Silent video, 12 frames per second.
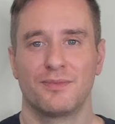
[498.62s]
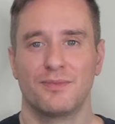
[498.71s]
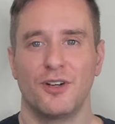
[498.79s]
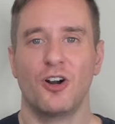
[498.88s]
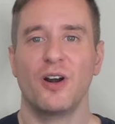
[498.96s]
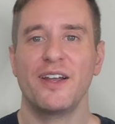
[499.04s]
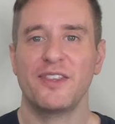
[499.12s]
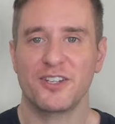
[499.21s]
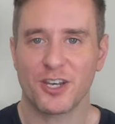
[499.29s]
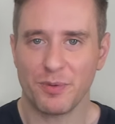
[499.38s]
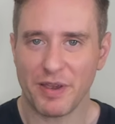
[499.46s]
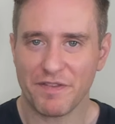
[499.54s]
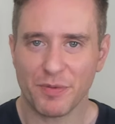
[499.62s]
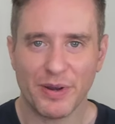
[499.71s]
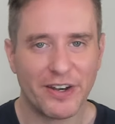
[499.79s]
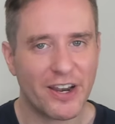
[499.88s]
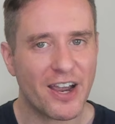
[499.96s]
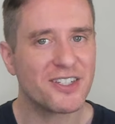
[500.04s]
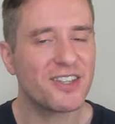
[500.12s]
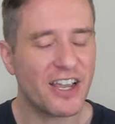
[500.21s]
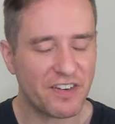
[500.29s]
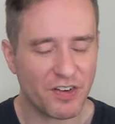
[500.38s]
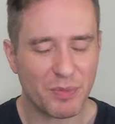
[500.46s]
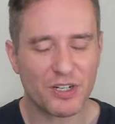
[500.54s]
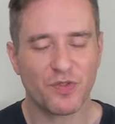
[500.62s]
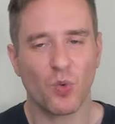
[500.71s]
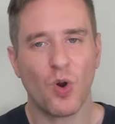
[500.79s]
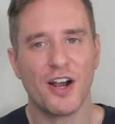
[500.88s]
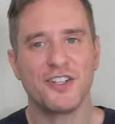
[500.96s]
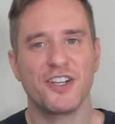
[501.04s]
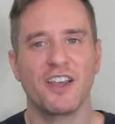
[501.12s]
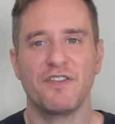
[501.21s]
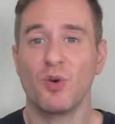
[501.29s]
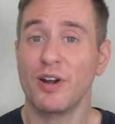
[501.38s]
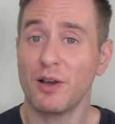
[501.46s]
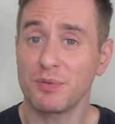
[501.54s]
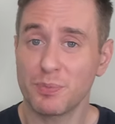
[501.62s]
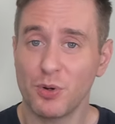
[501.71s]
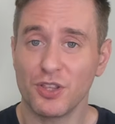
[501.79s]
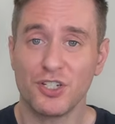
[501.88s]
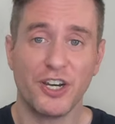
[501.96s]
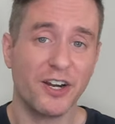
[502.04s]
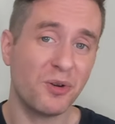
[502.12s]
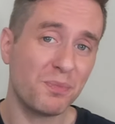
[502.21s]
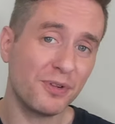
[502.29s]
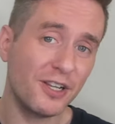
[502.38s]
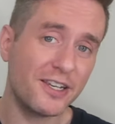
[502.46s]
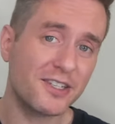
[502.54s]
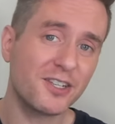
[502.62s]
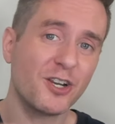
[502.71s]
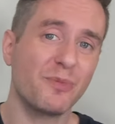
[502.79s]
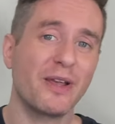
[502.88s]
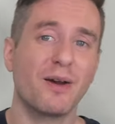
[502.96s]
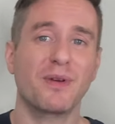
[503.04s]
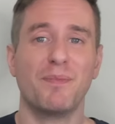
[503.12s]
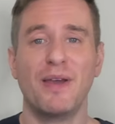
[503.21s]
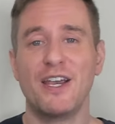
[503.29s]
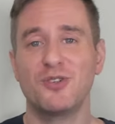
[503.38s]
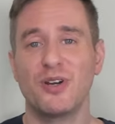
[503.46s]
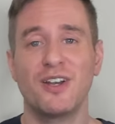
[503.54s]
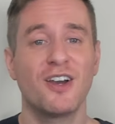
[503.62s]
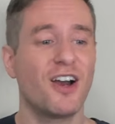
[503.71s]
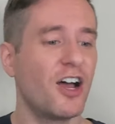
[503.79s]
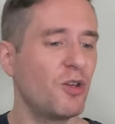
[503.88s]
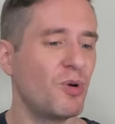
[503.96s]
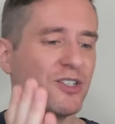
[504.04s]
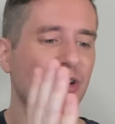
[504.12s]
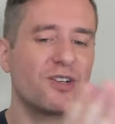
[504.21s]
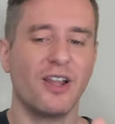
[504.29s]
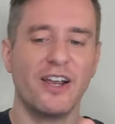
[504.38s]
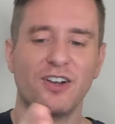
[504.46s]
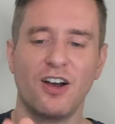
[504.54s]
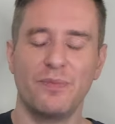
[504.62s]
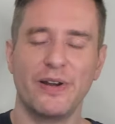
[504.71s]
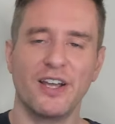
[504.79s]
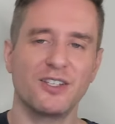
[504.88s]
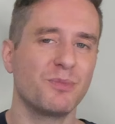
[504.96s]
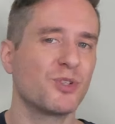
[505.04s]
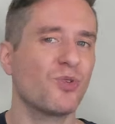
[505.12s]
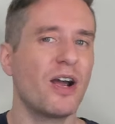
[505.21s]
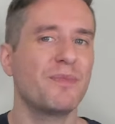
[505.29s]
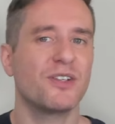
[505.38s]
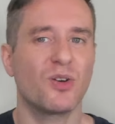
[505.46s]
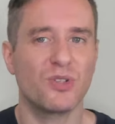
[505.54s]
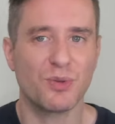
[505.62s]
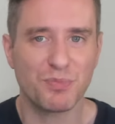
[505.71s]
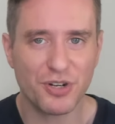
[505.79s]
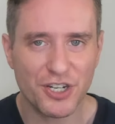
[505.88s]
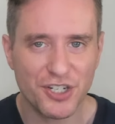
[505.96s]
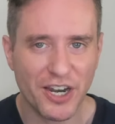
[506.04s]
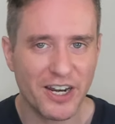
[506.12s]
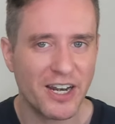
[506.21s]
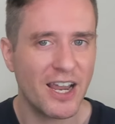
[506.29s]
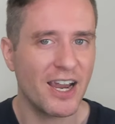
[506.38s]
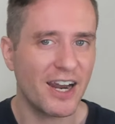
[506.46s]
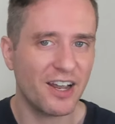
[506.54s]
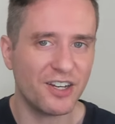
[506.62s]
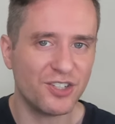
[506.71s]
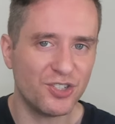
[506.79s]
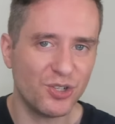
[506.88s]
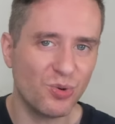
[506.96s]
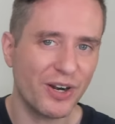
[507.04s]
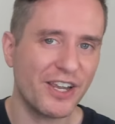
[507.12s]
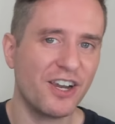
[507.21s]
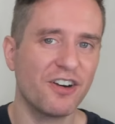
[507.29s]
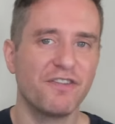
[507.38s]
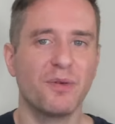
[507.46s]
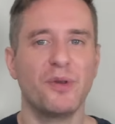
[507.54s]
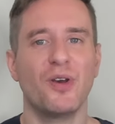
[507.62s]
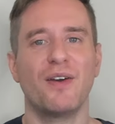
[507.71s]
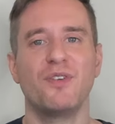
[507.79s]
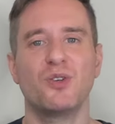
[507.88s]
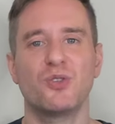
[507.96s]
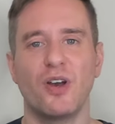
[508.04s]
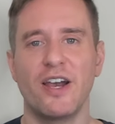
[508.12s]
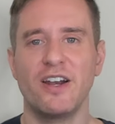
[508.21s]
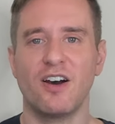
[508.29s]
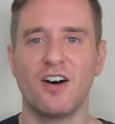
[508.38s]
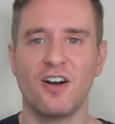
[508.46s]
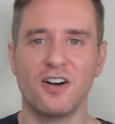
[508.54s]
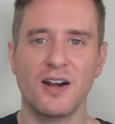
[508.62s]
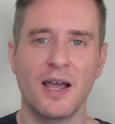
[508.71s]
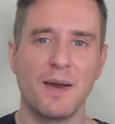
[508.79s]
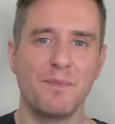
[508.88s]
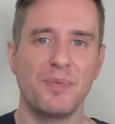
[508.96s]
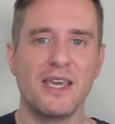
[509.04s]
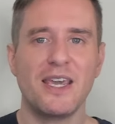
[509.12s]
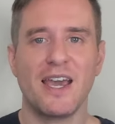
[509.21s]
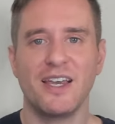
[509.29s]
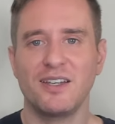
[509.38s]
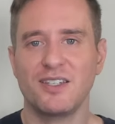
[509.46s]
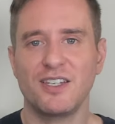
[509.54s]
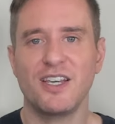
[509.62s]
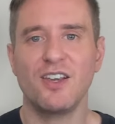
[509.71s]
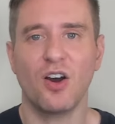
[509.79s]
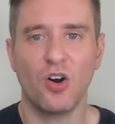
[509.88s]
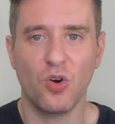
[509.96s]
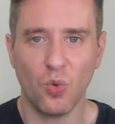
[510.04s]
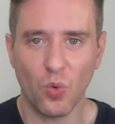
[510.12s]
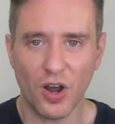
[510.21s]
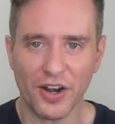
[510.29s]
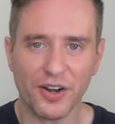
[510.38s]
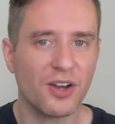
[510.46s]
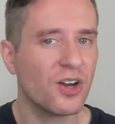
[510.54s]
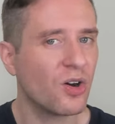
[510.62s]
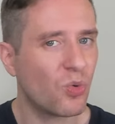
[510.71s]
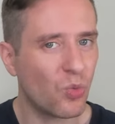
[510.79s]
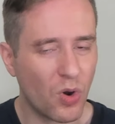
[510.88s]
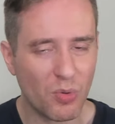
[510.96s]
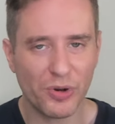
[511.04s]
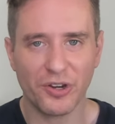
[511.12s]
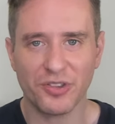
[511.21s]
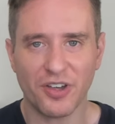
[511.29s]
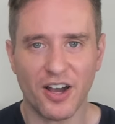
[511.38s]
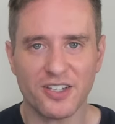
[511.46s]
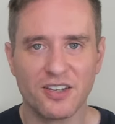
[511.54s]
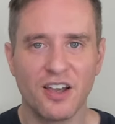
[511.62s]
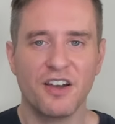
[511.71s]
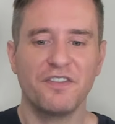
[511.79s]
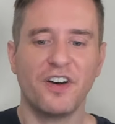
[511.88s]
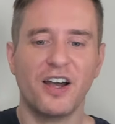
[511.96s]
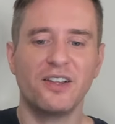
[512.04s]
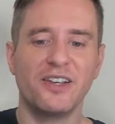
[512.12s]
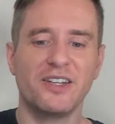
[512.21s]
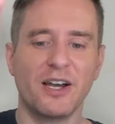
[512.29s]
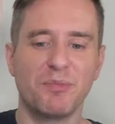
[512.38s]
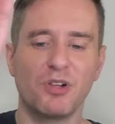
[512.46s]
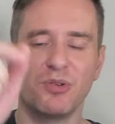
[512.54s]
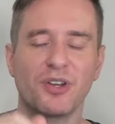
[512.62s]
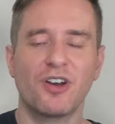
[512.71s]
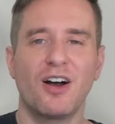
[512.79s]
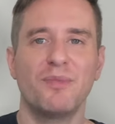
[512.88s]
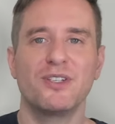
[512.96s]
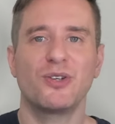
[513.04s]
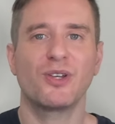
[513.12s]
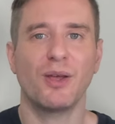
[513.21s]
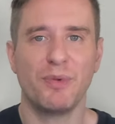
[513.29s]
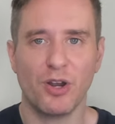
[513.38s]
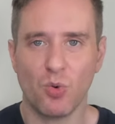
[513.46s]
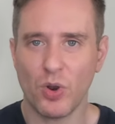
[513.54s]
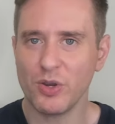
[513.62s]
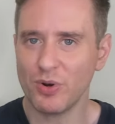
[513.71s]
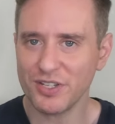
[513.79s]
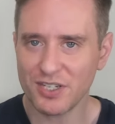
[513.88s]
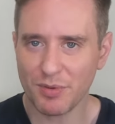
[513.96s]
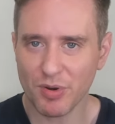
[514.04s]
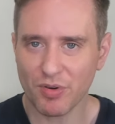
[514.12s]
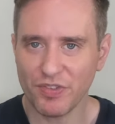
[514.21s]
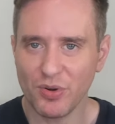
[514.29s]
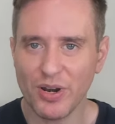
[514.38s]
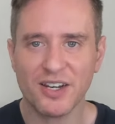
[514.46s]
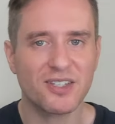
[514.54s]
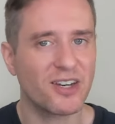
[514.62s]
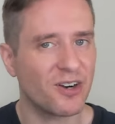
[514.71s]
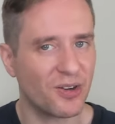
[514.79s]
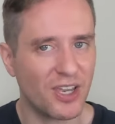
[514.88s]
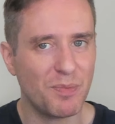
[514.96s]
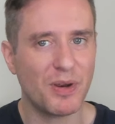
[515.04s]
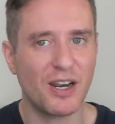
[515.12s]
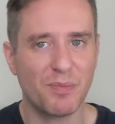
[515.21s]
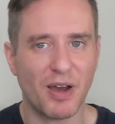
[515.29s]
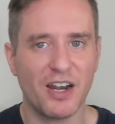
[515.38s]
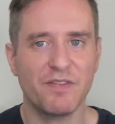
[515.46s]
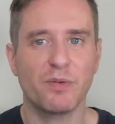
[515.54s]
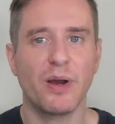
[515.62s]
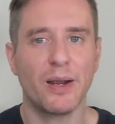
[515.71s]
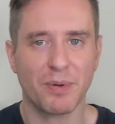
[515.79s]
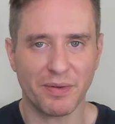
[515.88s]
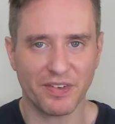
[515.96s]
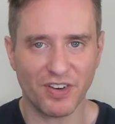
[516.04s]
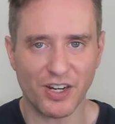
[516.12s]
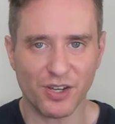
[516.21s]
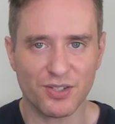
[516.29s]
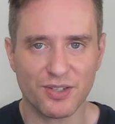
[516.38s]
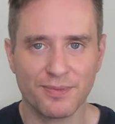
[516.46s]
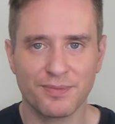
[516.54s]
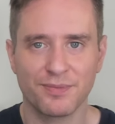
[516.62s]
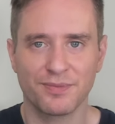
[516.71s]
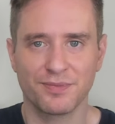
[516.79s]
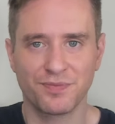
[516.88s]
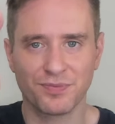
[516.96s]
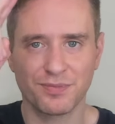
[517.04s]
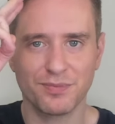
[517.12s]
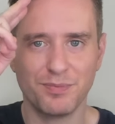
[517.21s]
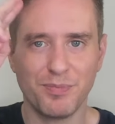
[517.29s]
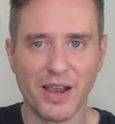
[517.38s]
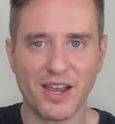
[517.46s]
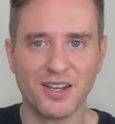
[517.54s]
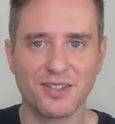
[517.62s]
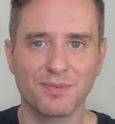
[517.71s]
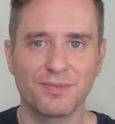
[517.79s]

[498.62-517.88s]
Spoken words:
All right, that's going to be it for me today, guys. Thank you very much for watching. If you want to help support the channel, please consider becoming a patron. Otherwise, you can like, comment, and subscribe. That's always appreciated, and I do want to hear from you. Have you tried our PAC01? What were your thoughts? Finally, down below in the comments, you can let me know what you want to see me review next, and I'll keep it in mind for my upcoming videos. Bye, guys.